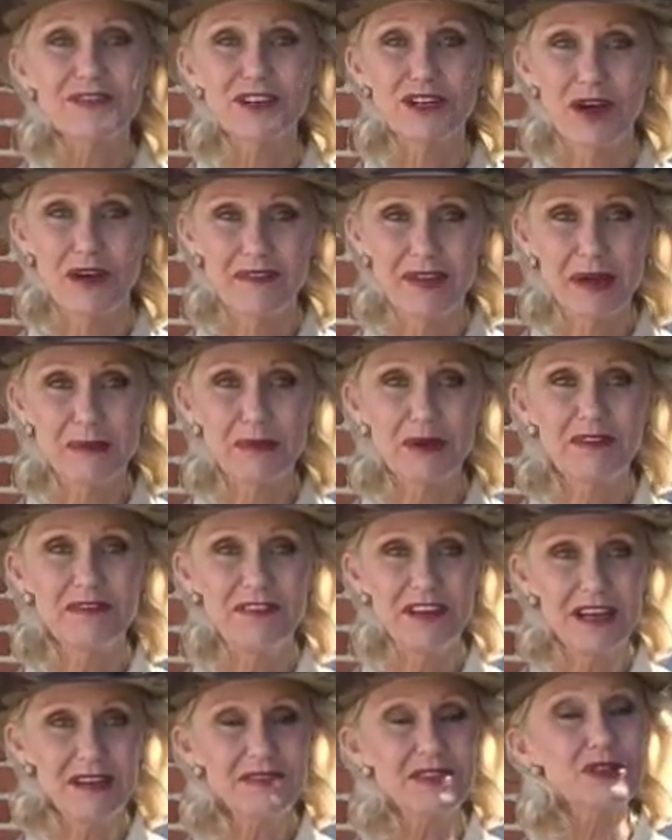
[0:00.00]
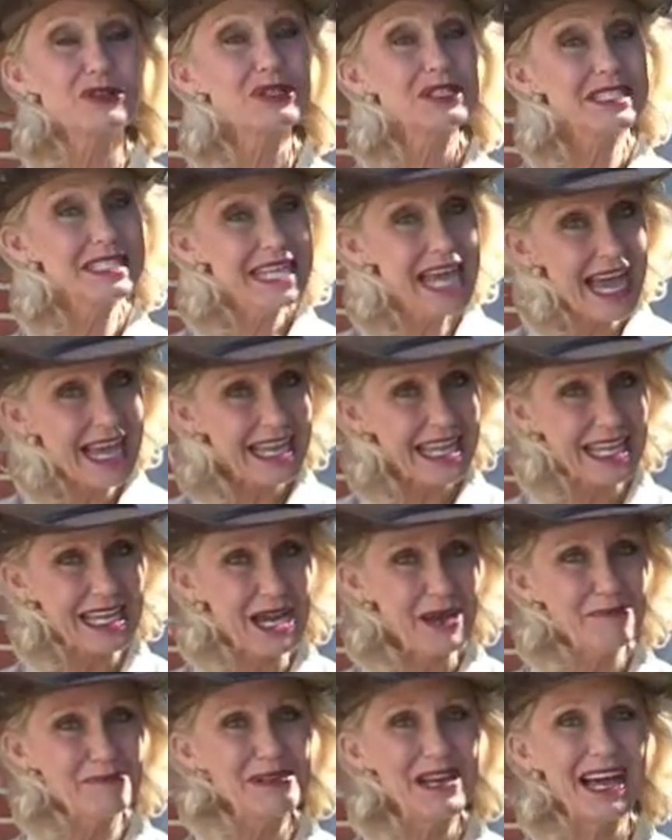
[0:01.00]
for November 5th are stacking
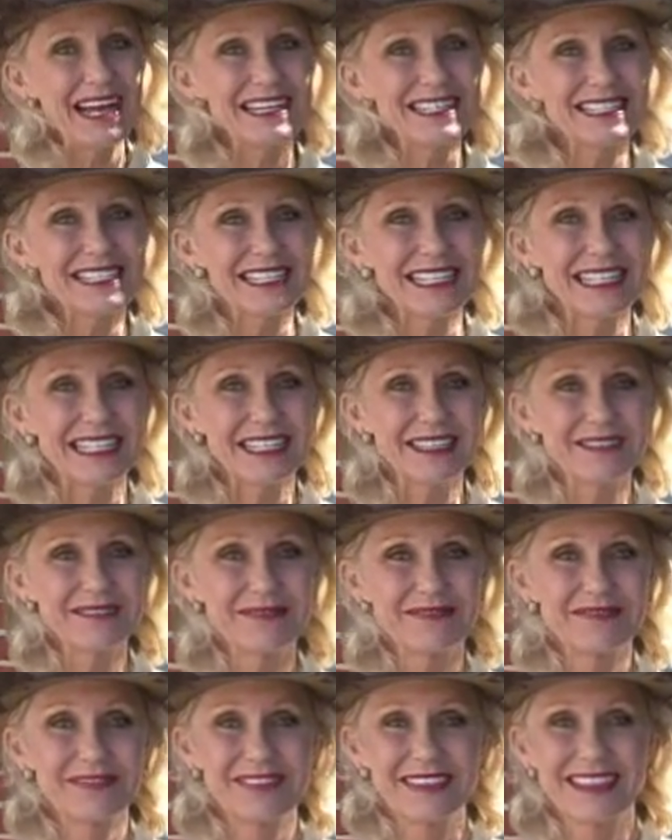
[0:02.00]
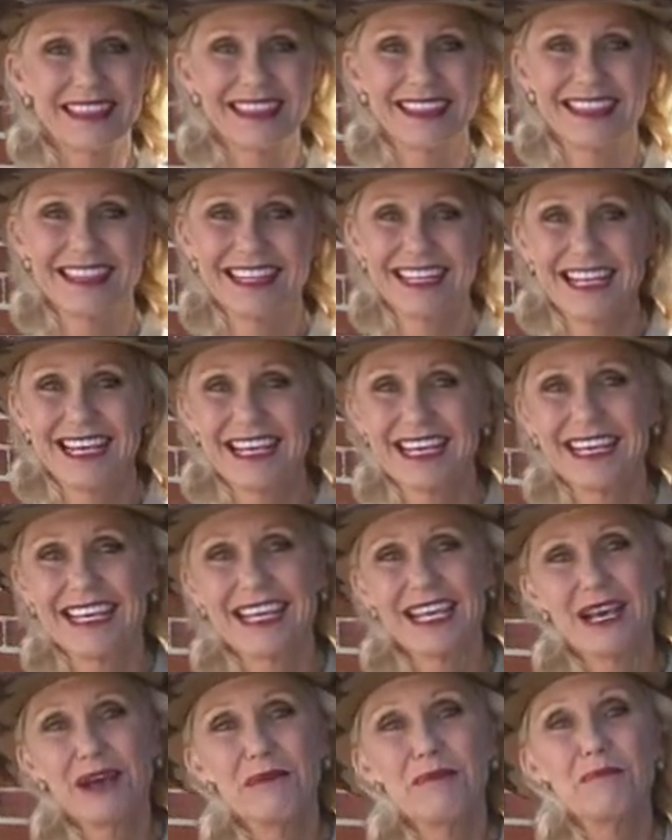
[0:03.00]
up nicely.
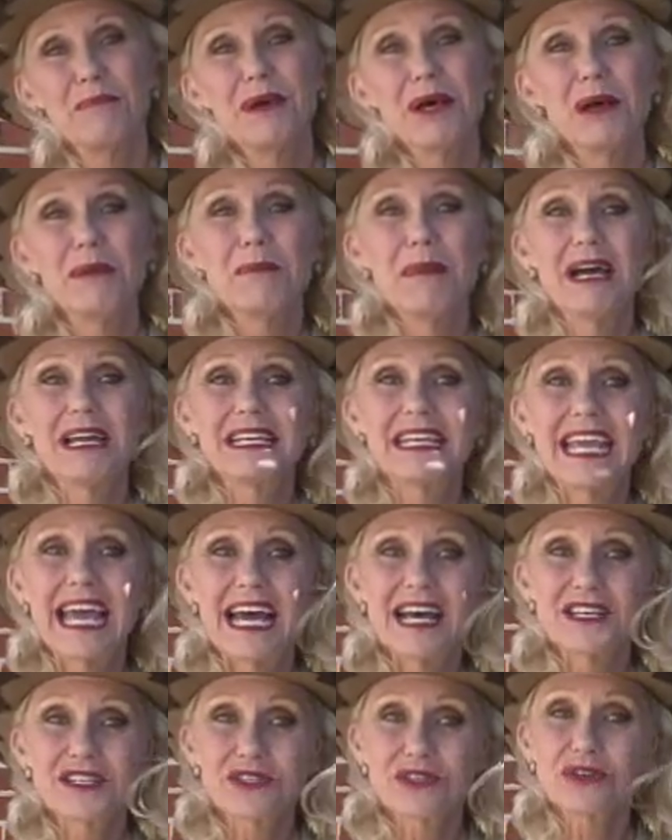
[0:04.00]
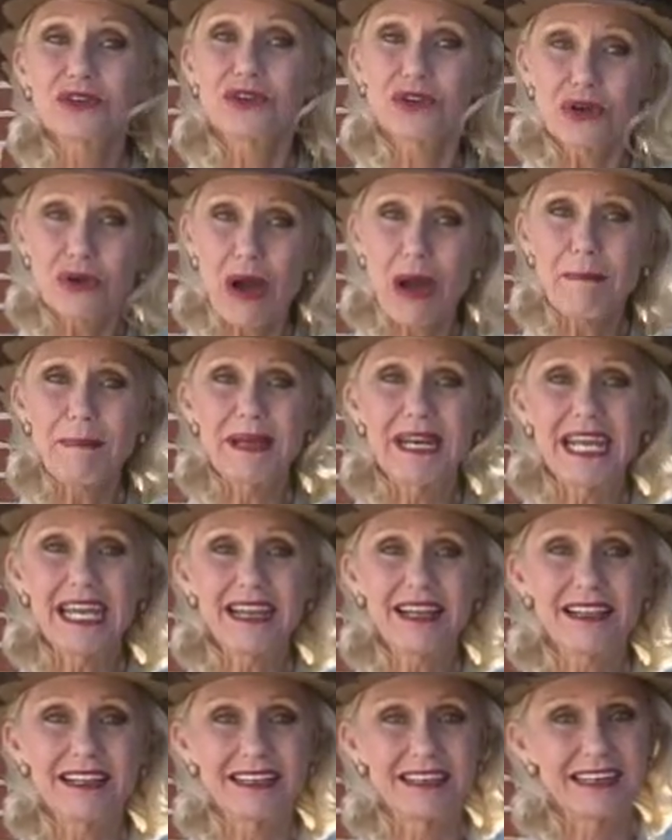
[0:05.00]
Bill Muncaster grew up in
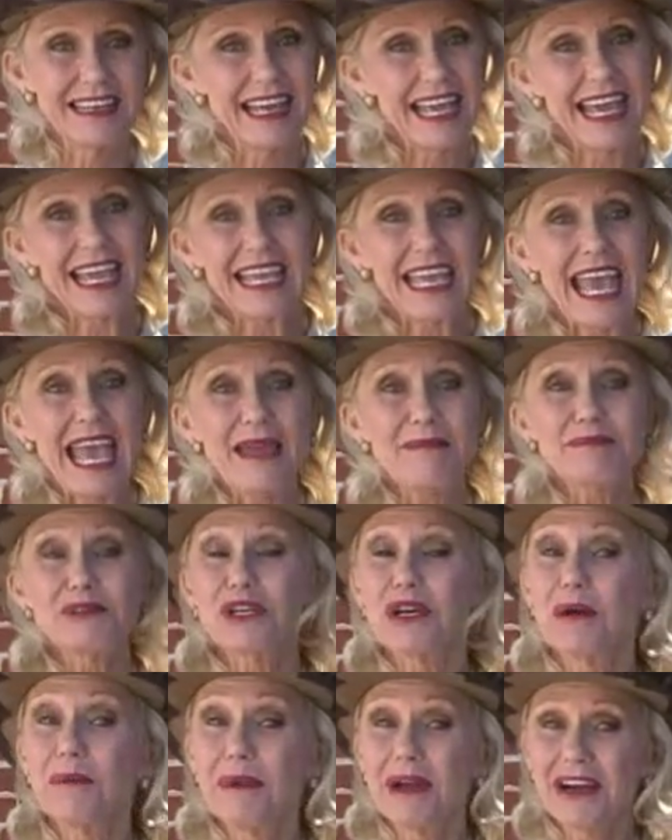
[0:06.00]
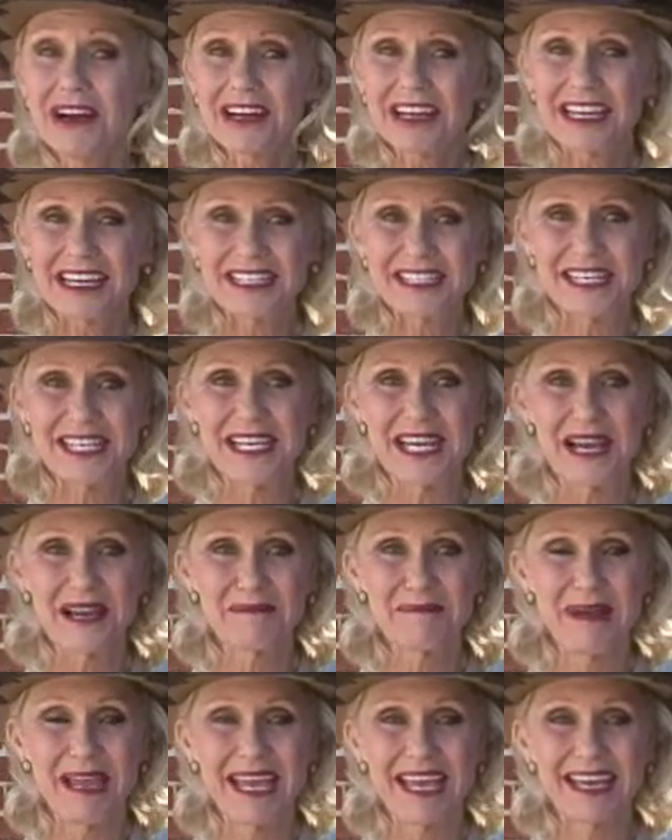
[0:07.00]
England and came to America as a
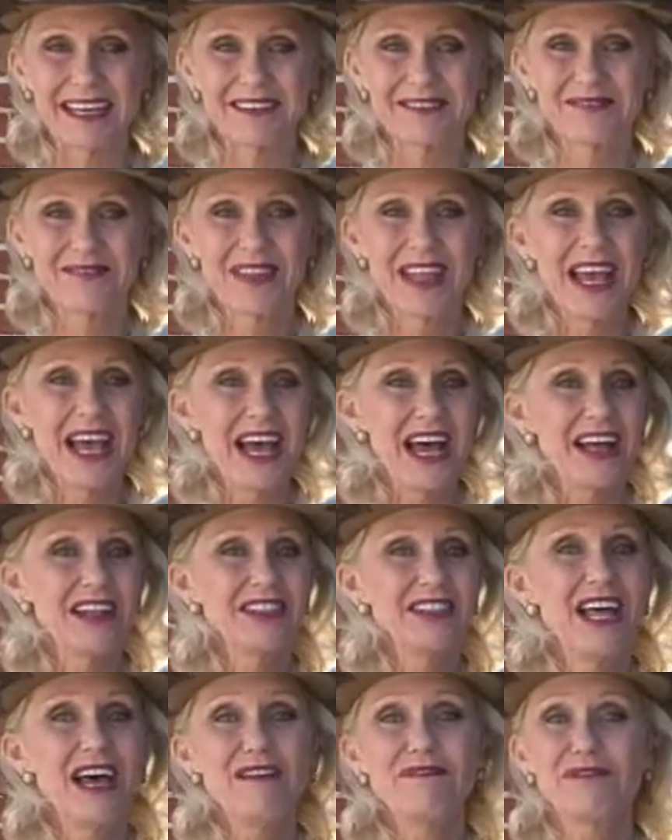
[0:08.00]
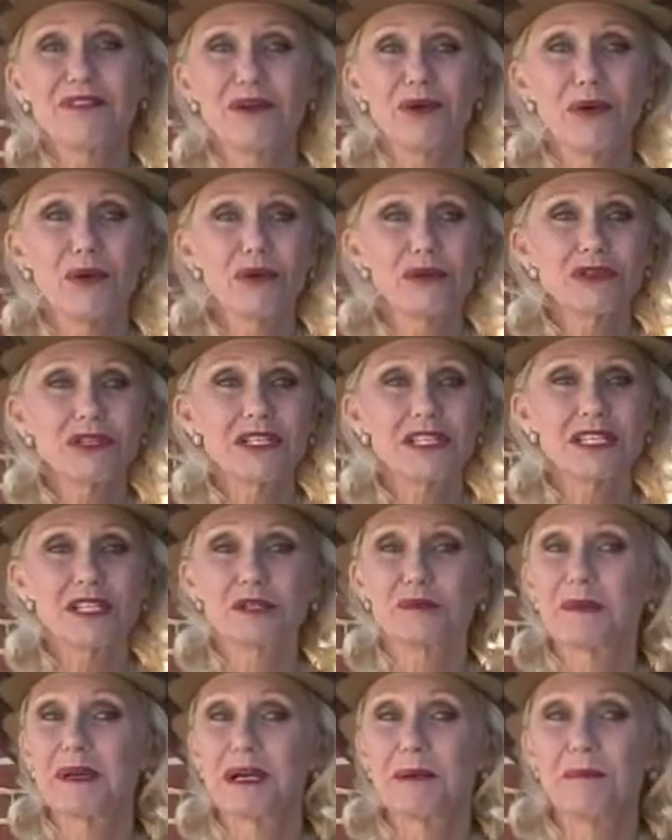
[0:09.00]
young man. A love for horses
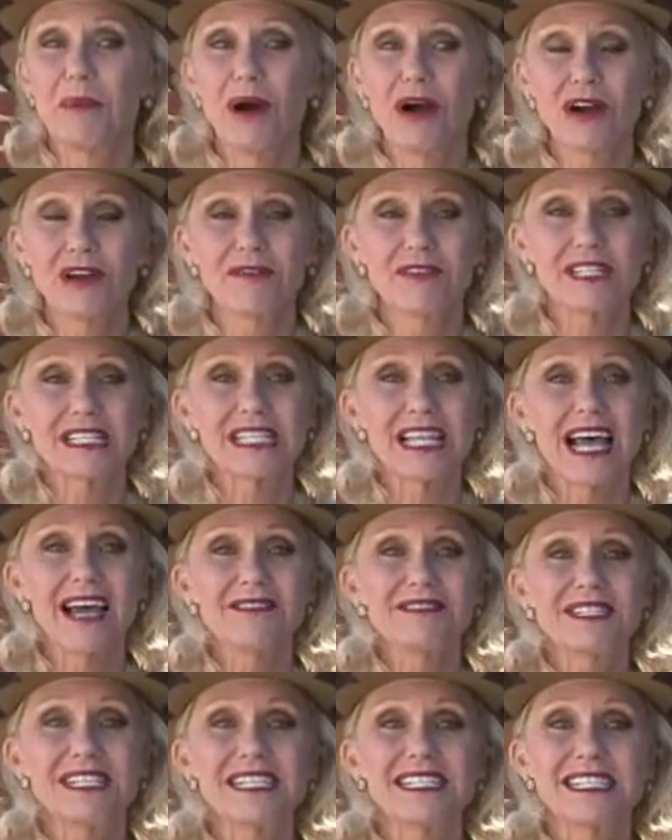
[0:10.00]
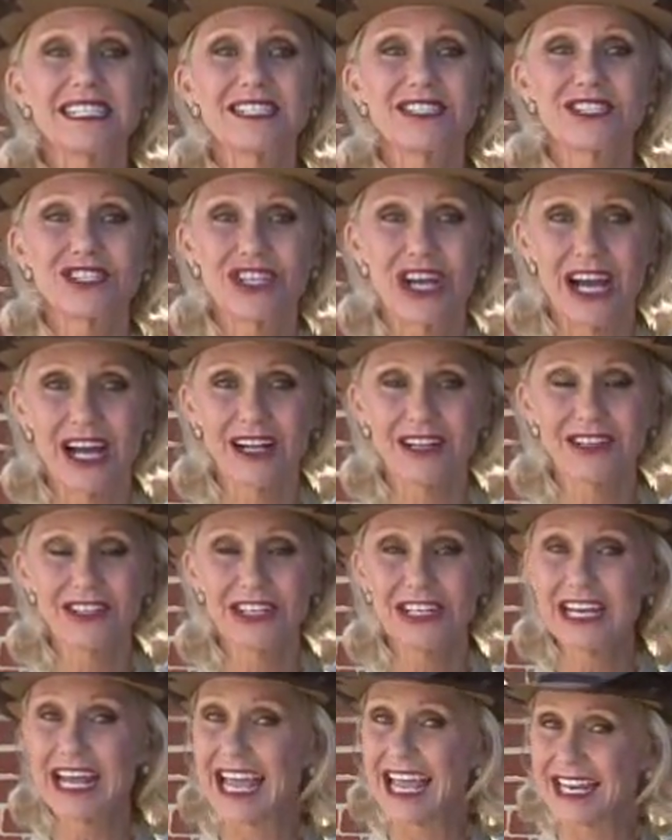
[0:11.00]
has been a part of his life since his
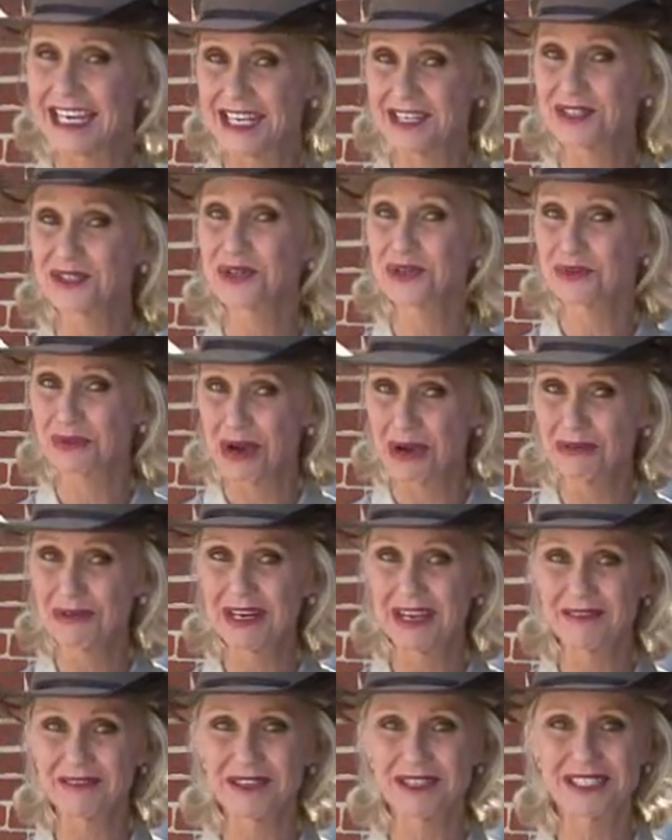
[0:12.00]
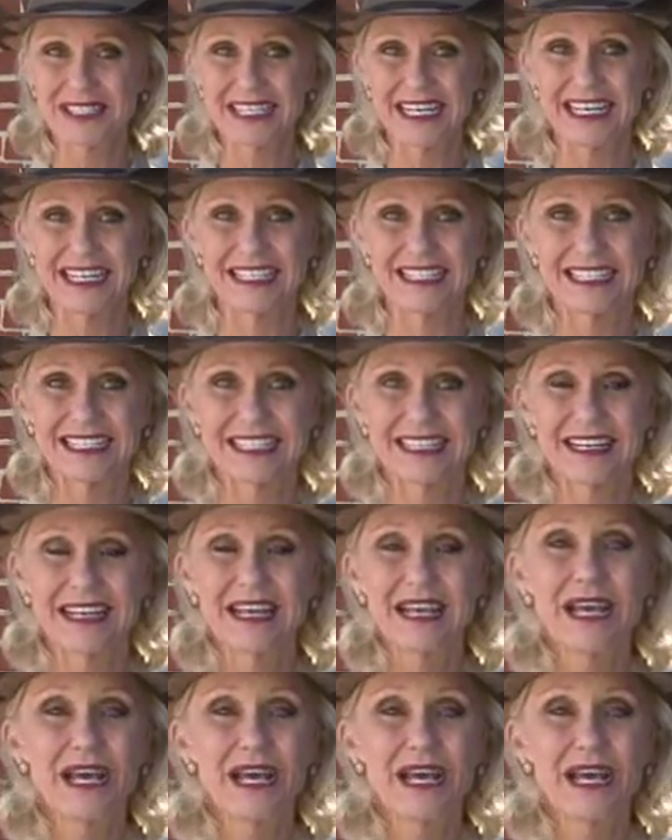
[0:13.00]
childhood and has grown ever since.